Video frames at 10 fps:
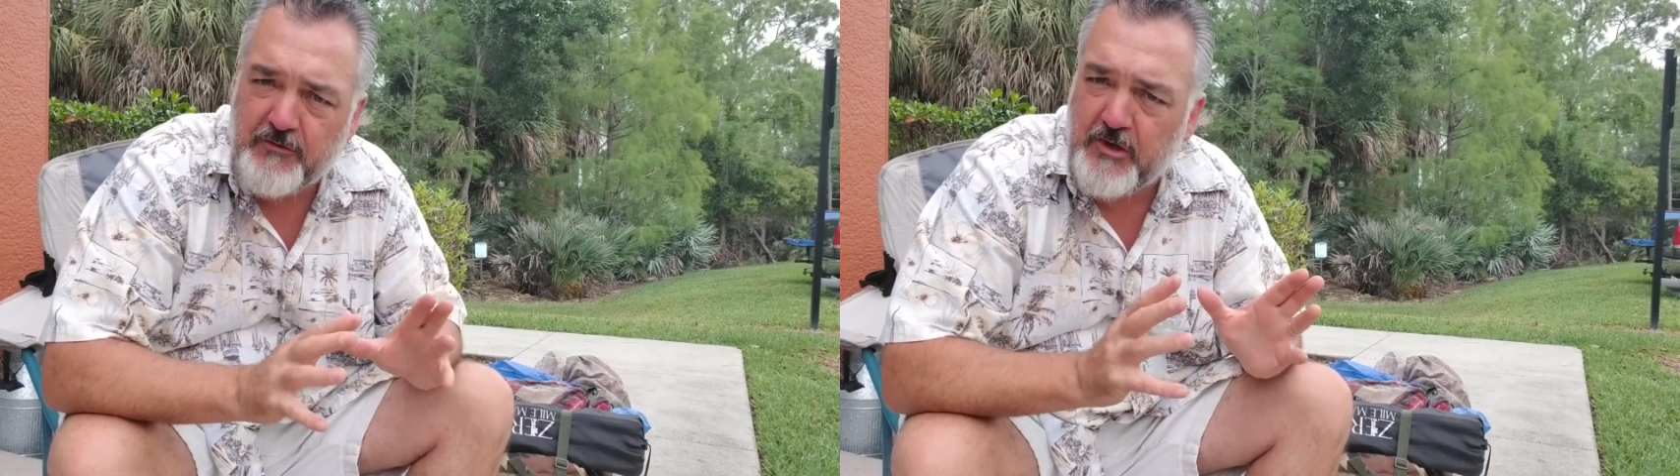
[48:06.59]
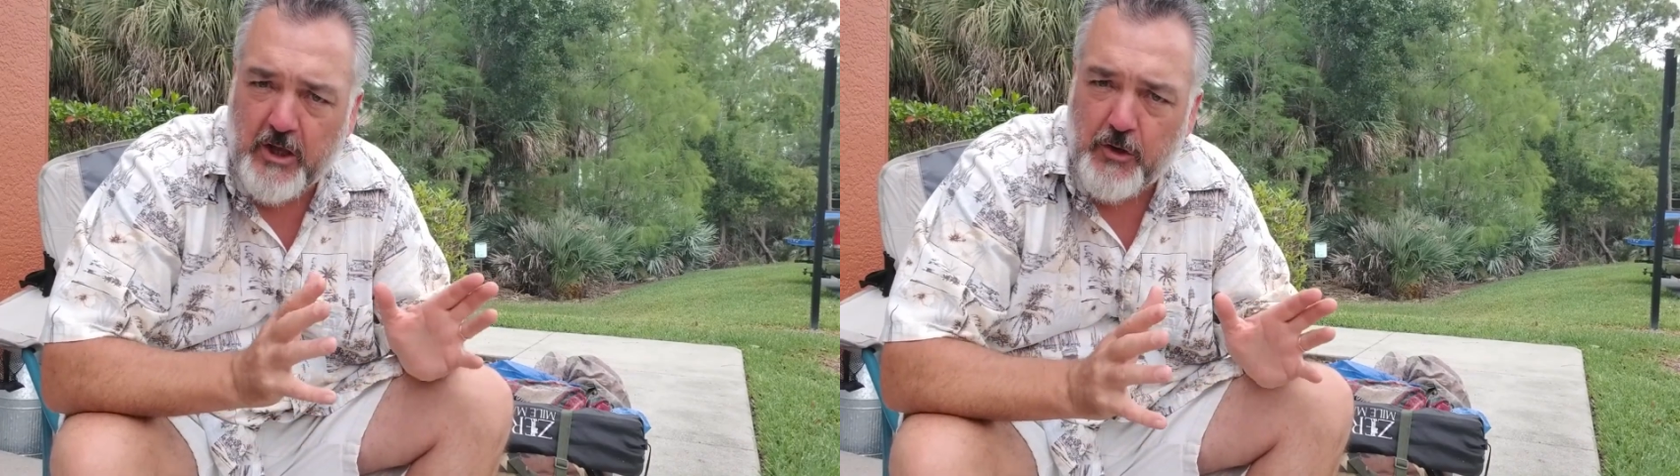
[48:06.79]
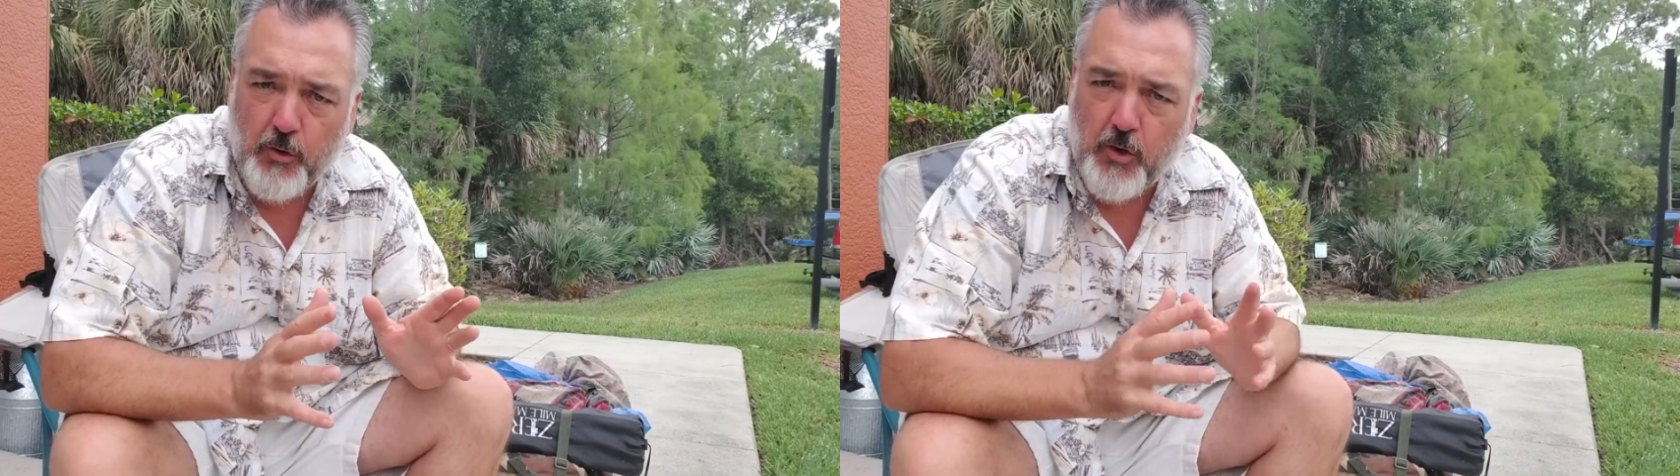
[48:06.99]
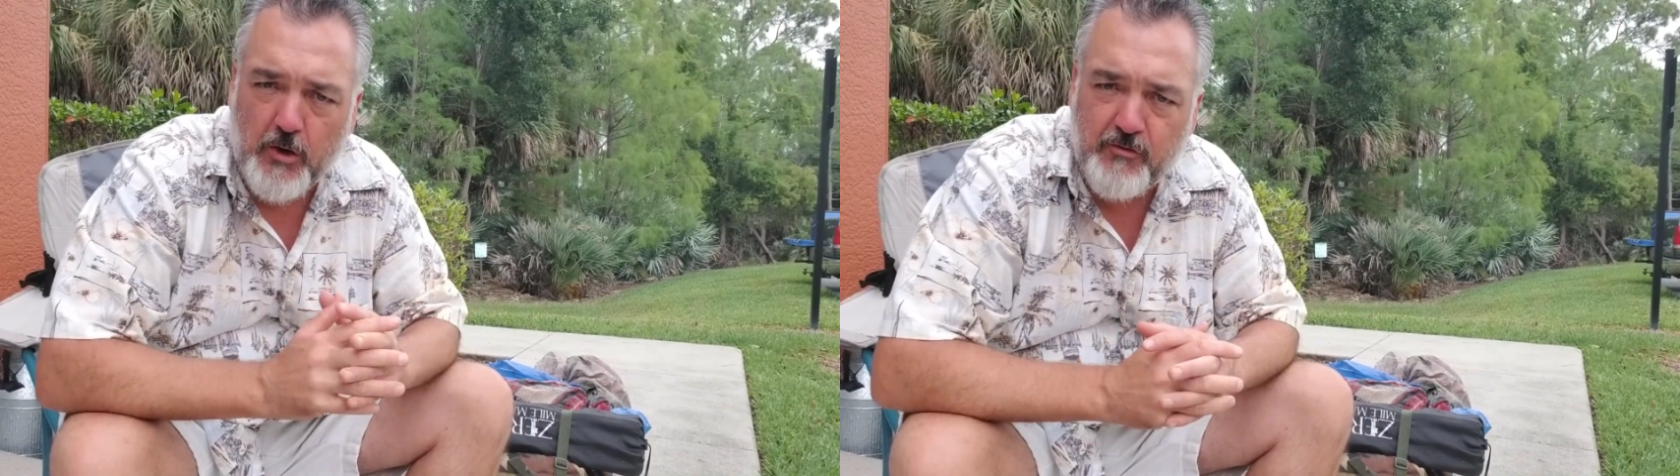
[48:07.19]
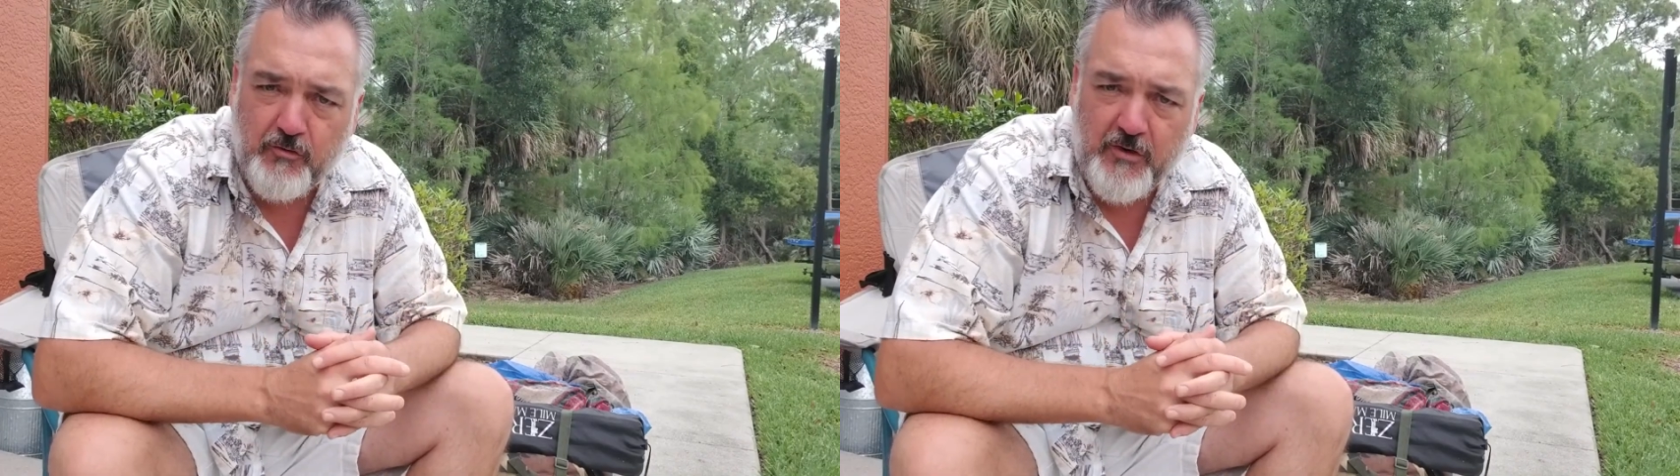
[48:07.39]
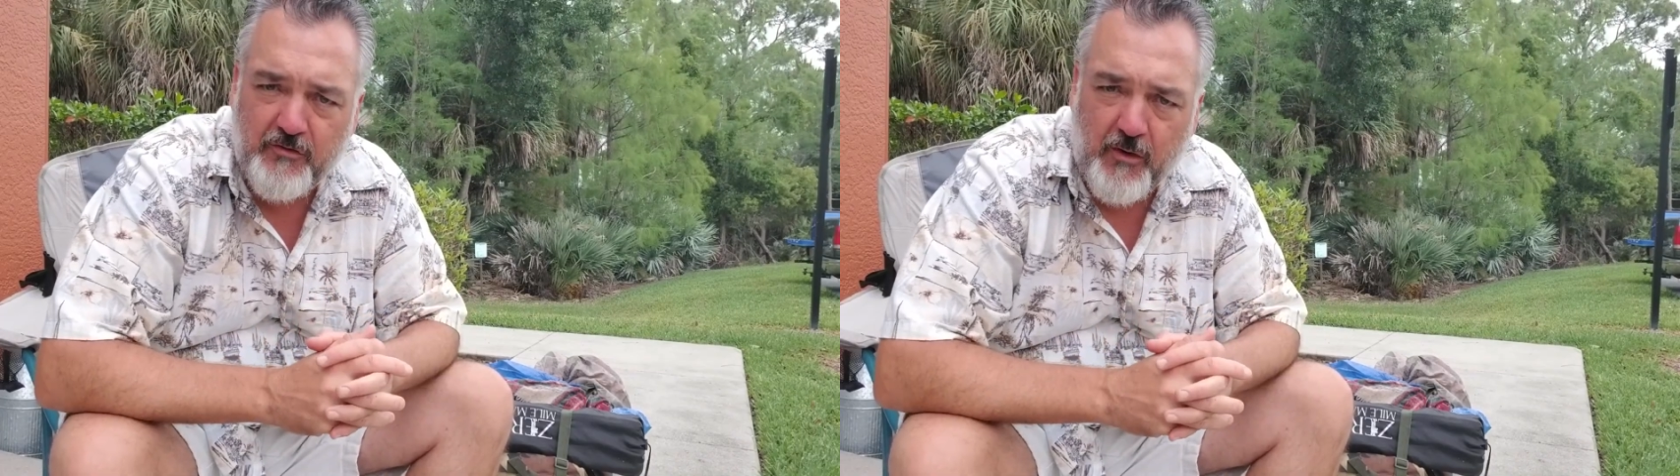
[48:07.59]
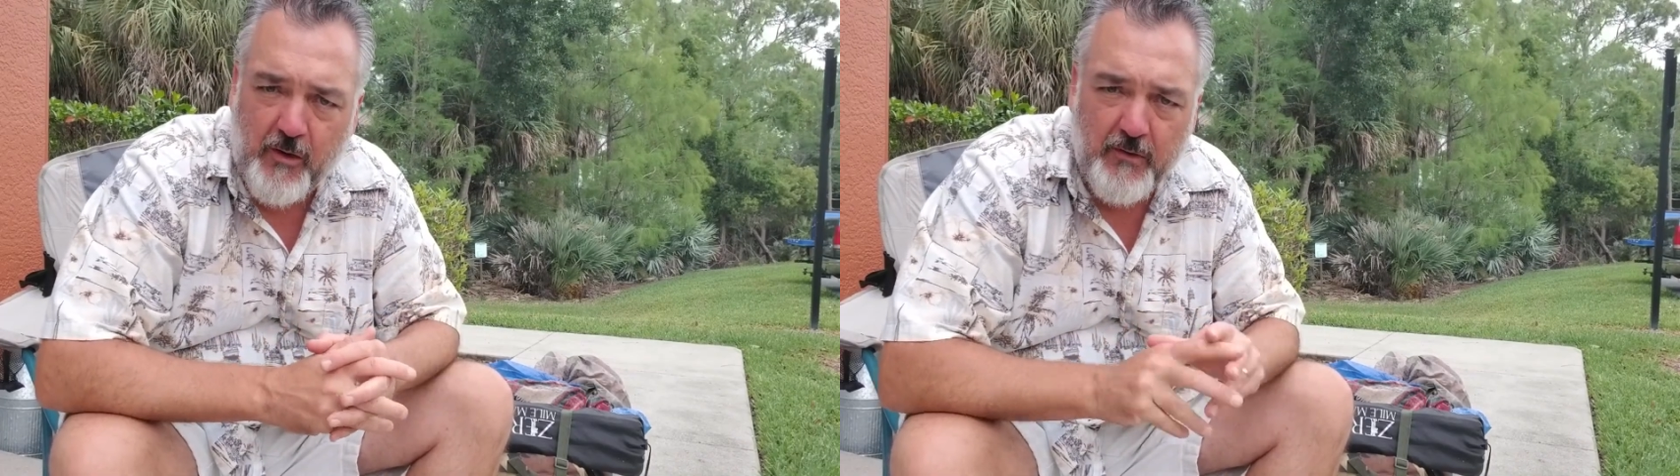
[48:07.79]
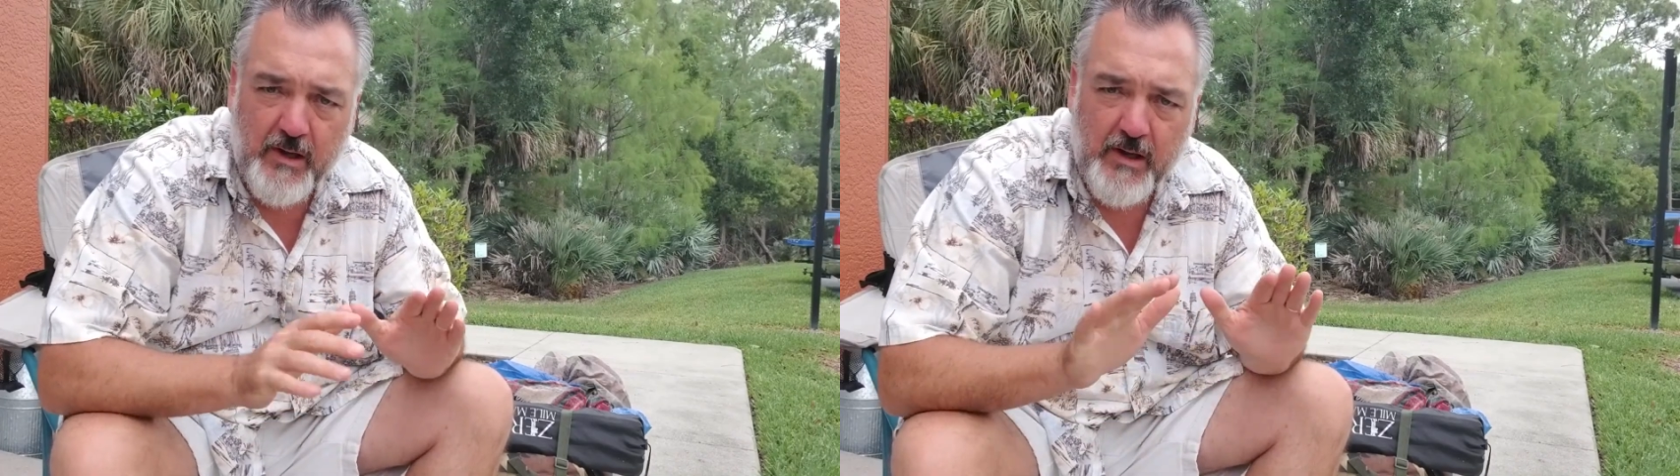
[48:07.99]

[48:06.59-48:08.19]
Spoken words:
again, no large trees around.